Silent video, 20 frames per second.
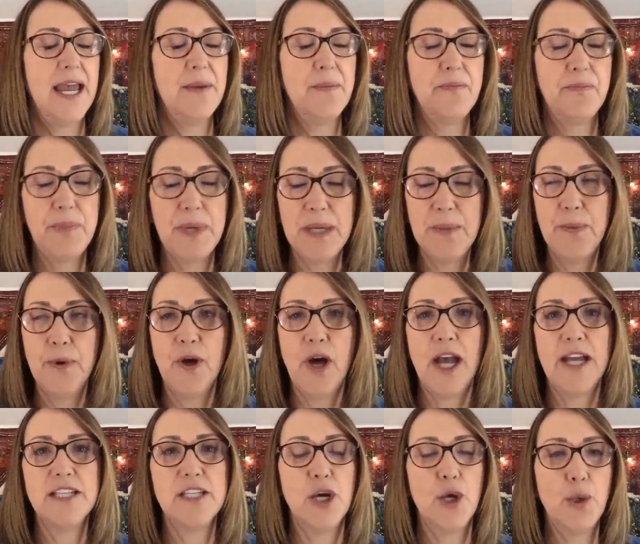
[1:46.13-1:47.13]
People,
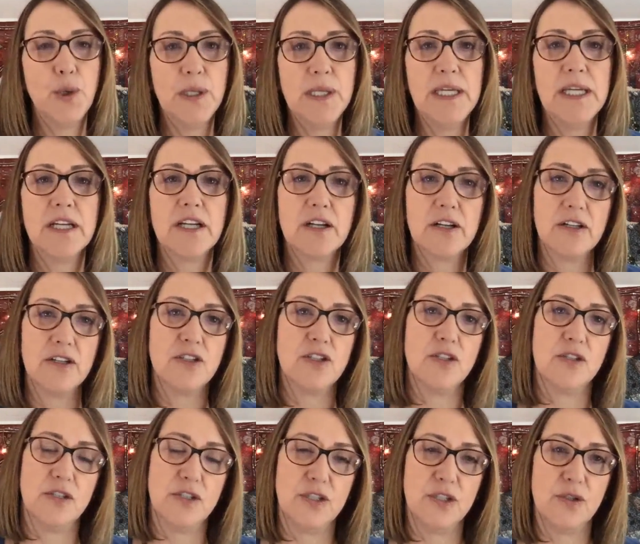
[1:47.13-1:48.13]
I totally encourage
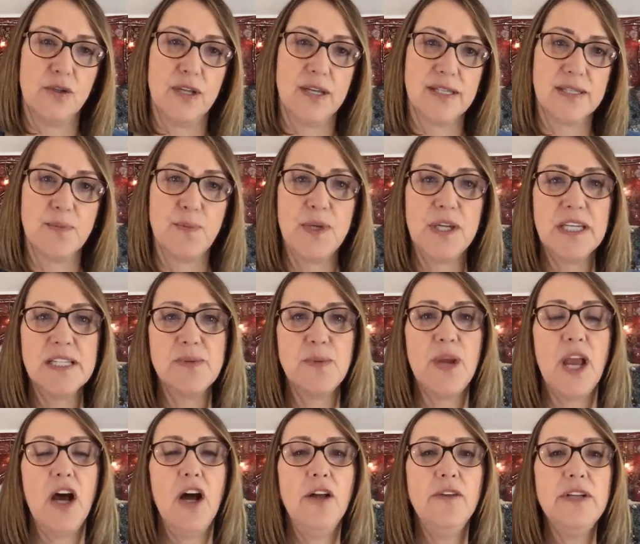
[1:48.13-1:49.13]
you to do this because
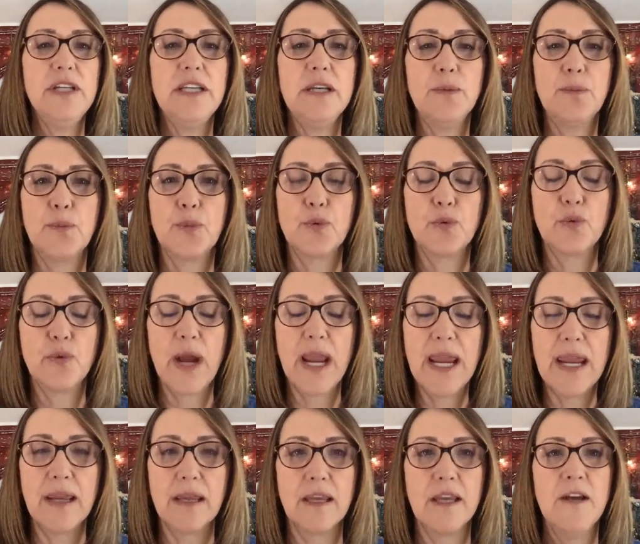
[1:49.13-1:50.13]
we all need a
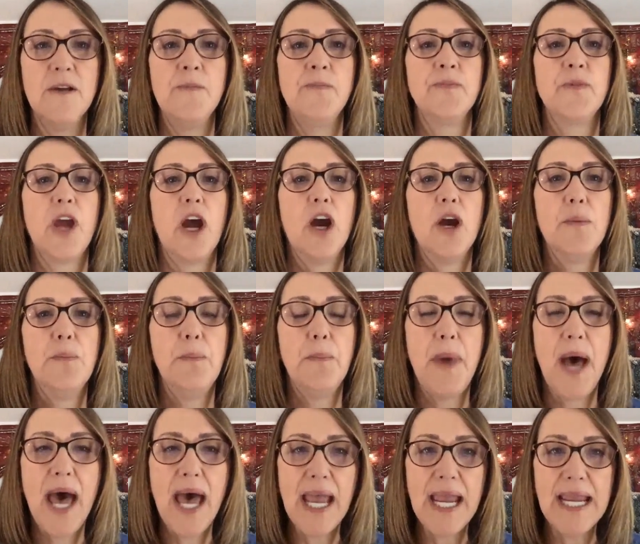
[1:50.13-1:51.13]
break. Our
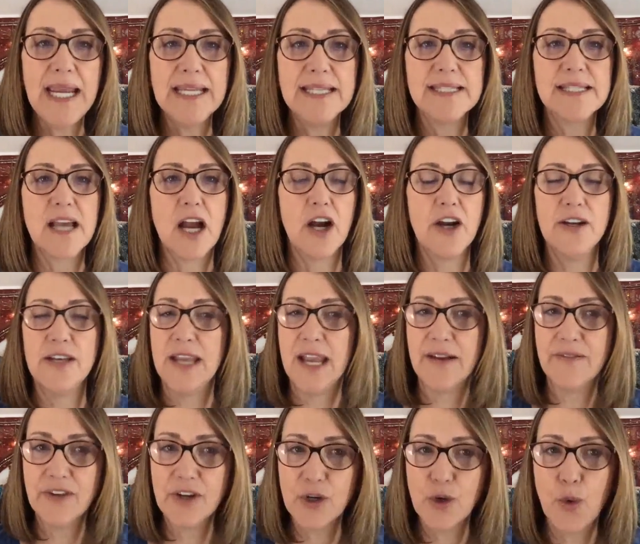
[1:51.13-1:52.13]
minds are
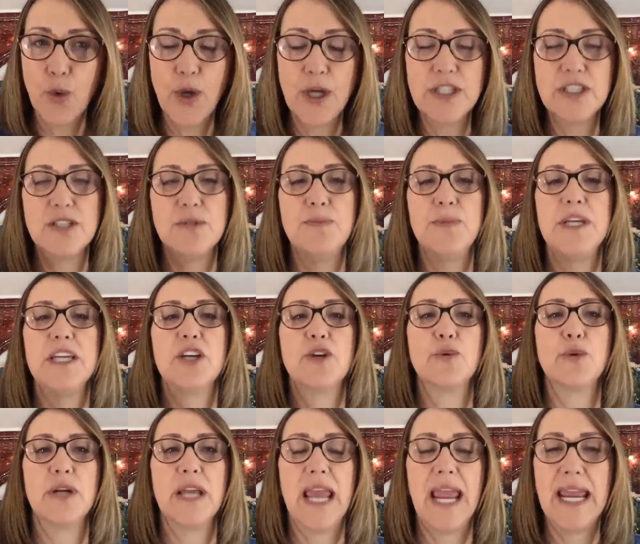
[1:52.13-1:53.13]
never going to be
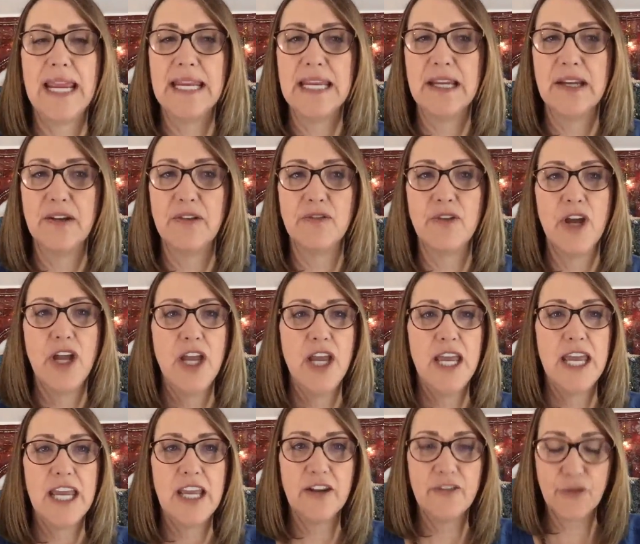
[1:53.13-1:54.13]
creative
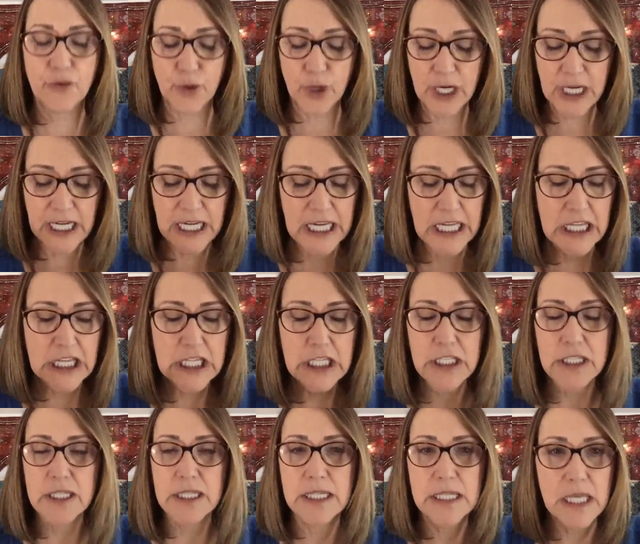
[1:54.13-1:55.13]
if we're
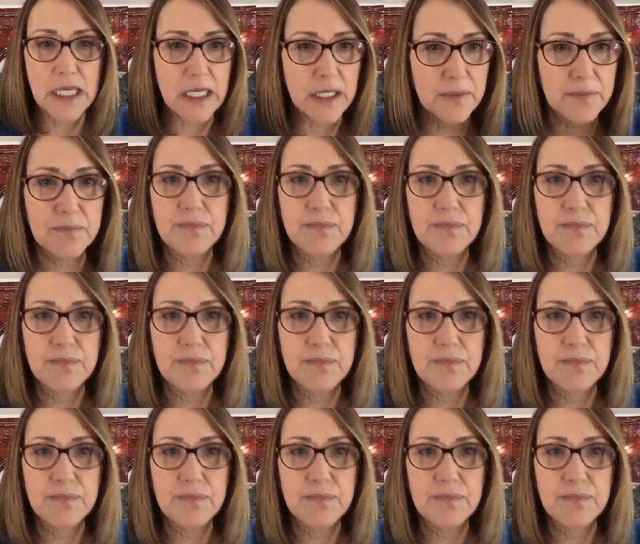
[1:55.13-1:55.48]
in the,